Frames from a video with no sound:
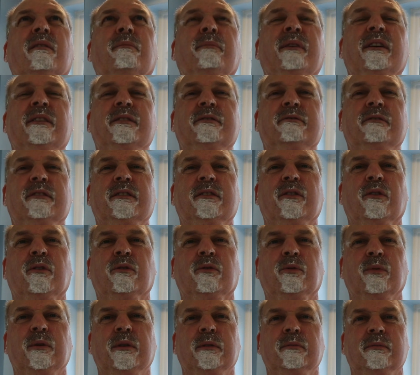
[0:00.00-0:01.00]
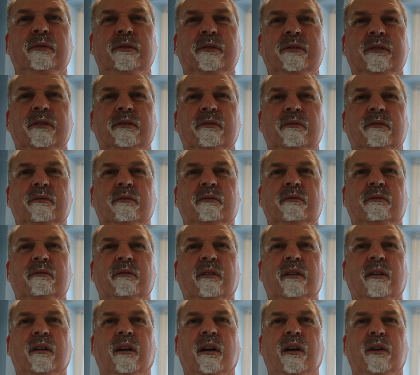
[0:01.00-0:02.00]
About 3 o'clock we would
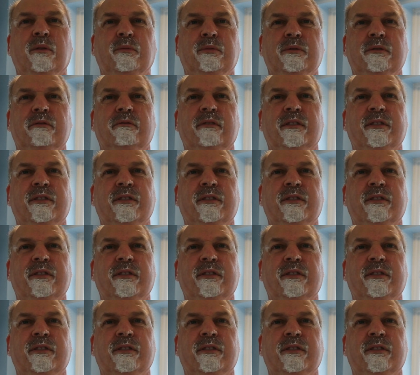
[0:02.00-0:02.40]
open the